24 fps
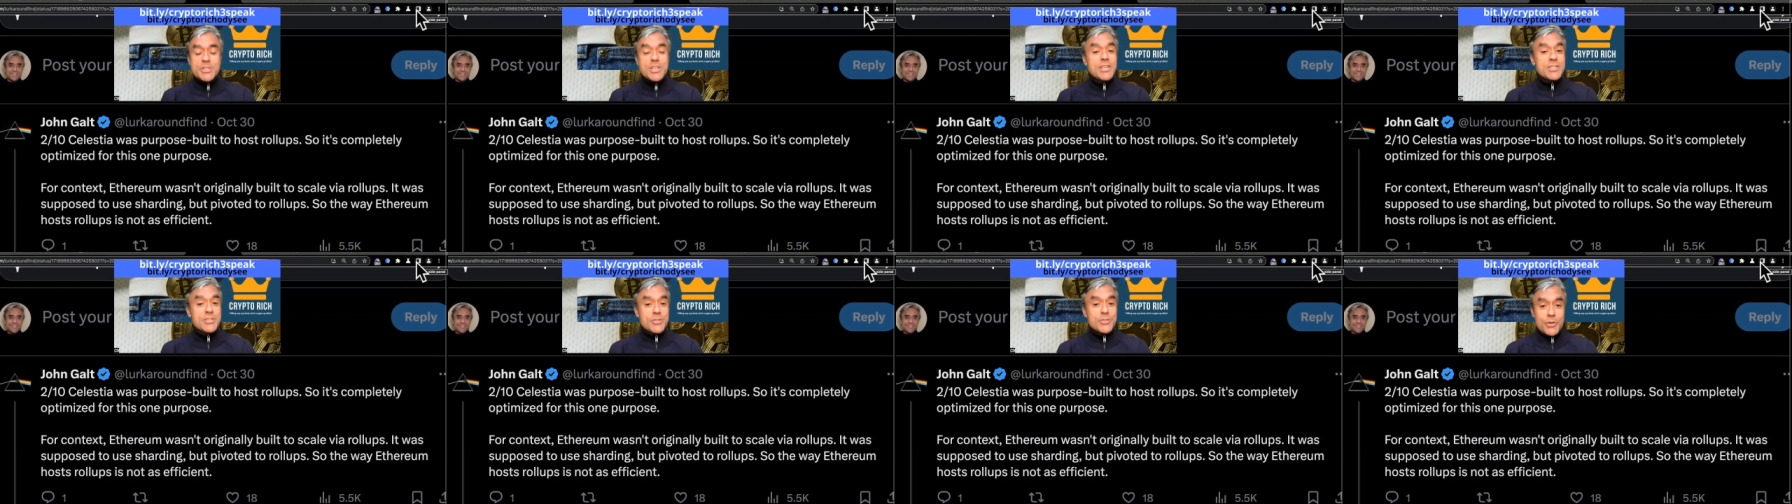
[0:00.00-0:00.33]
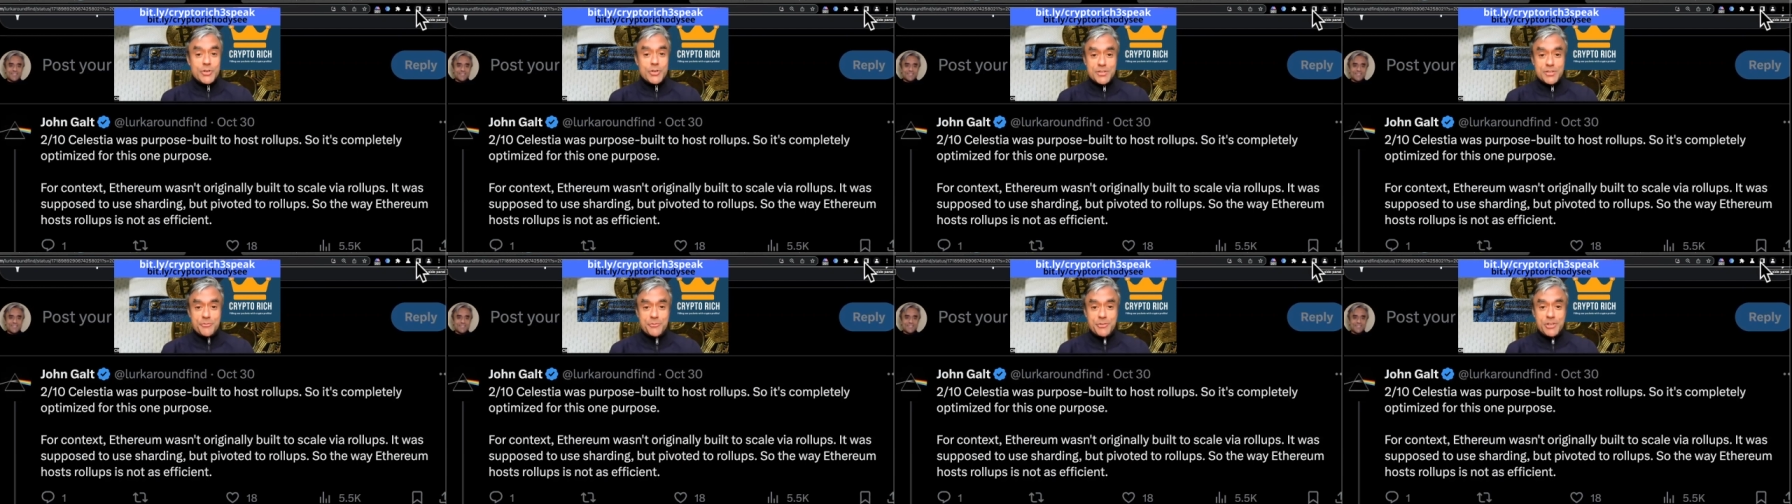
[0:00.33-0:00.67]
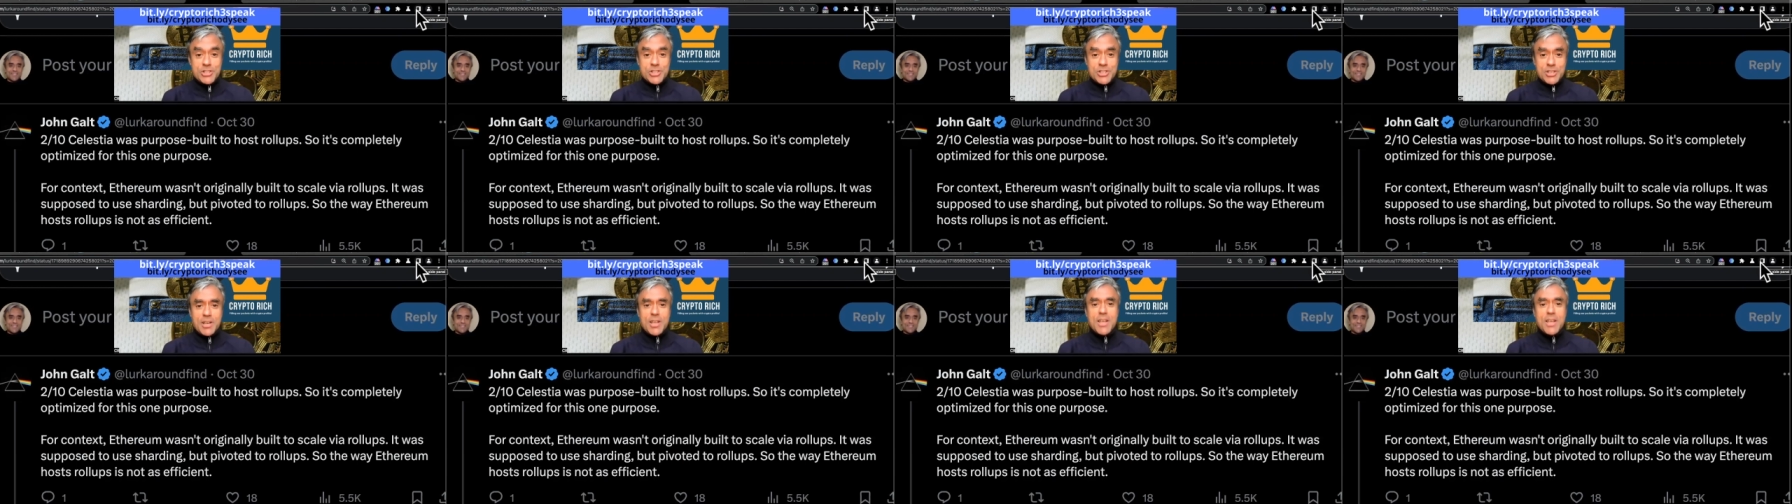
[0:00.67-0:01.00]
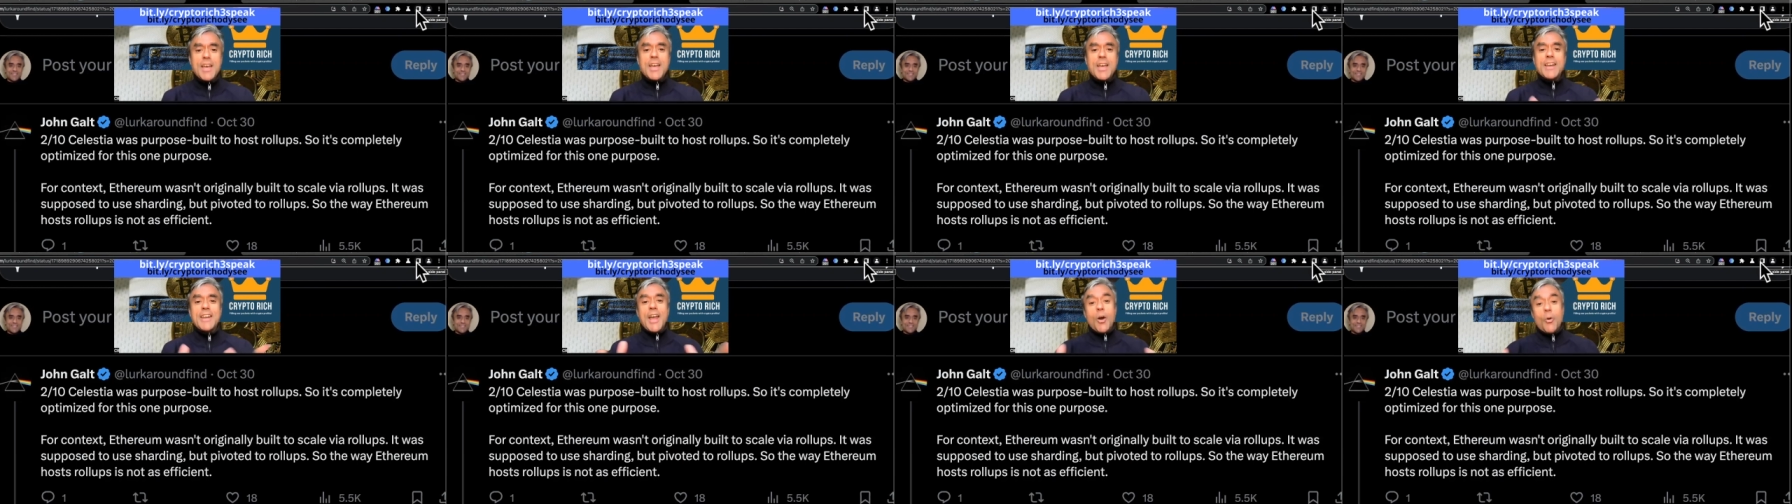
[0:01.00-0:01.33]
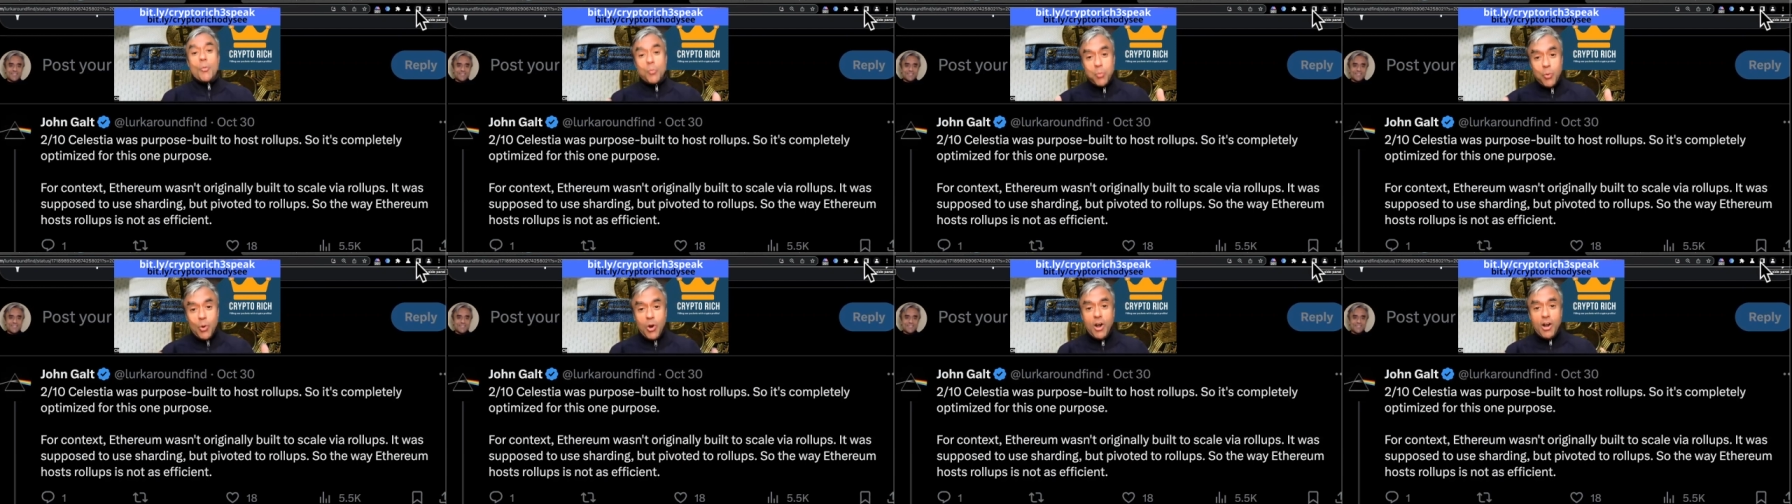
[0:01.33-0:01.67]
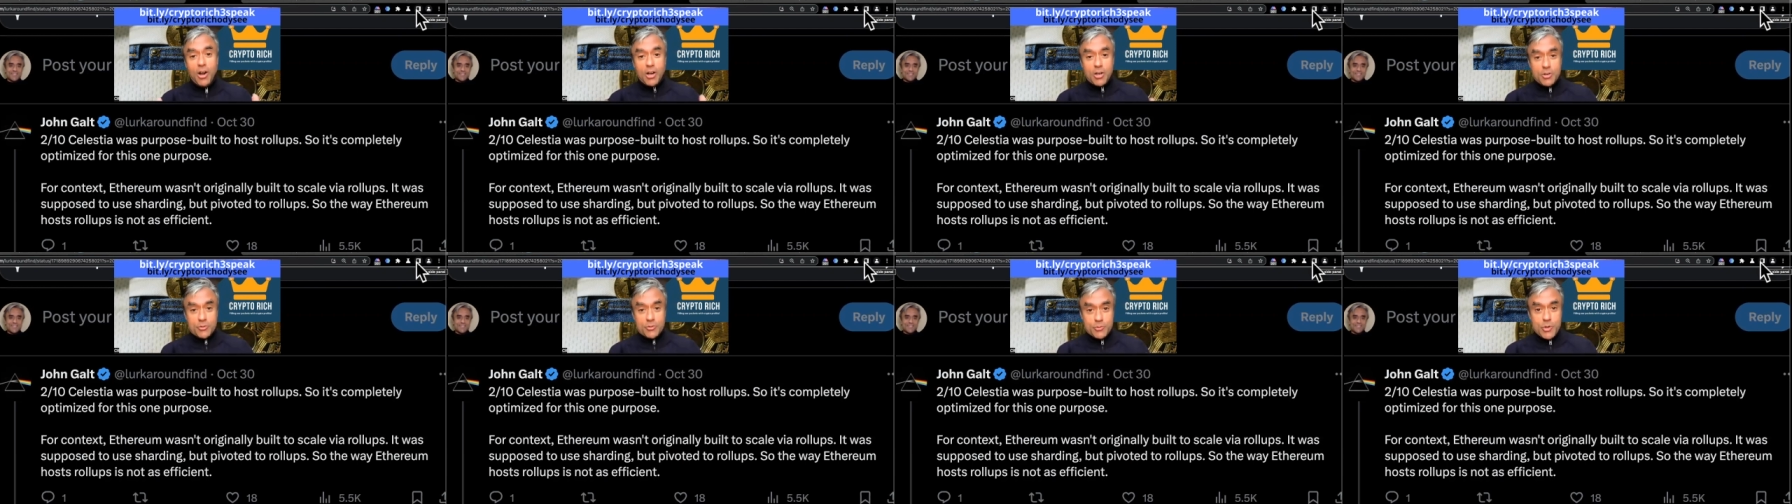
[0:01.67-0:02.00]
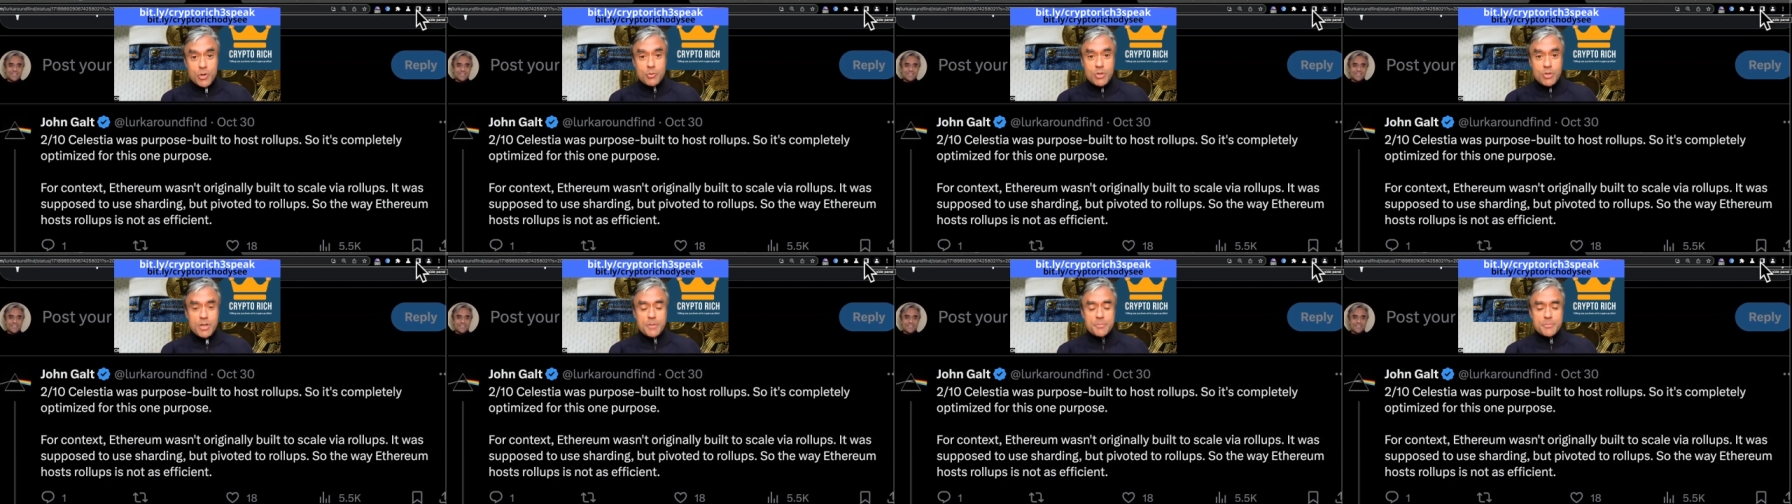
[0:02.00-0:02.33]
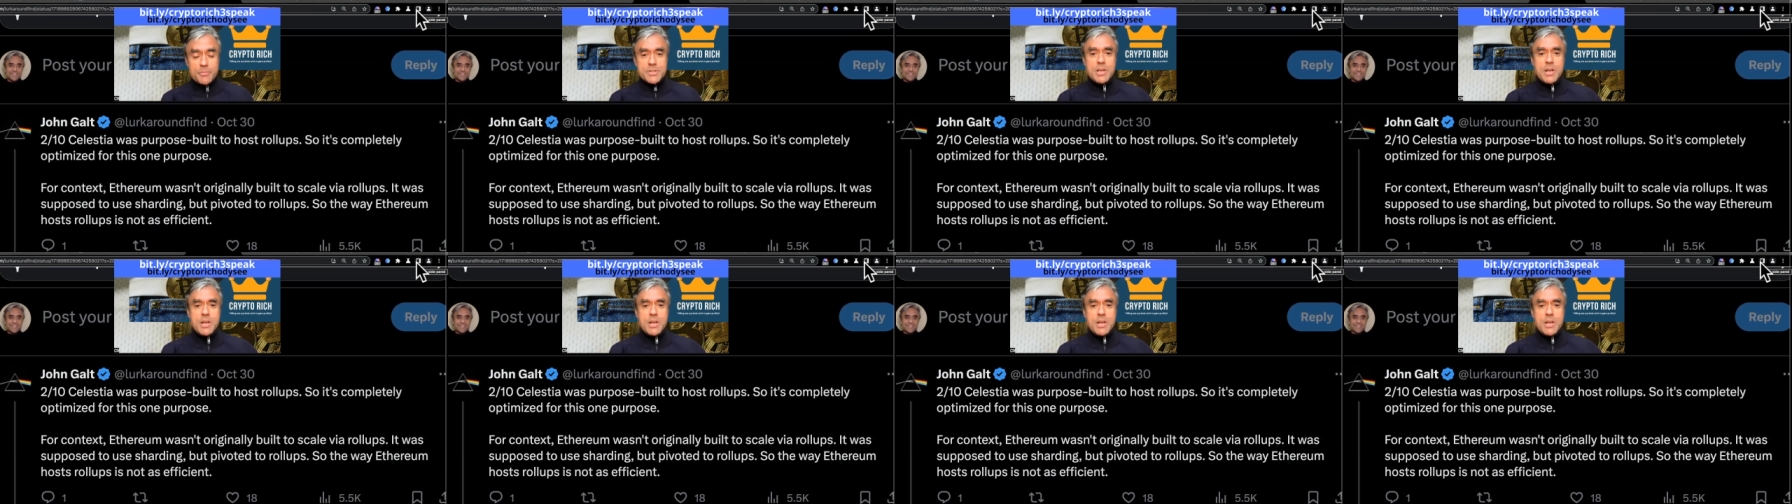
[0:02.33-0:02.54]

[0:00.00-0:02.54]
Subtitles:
is not as efficient. Now, what are rollups?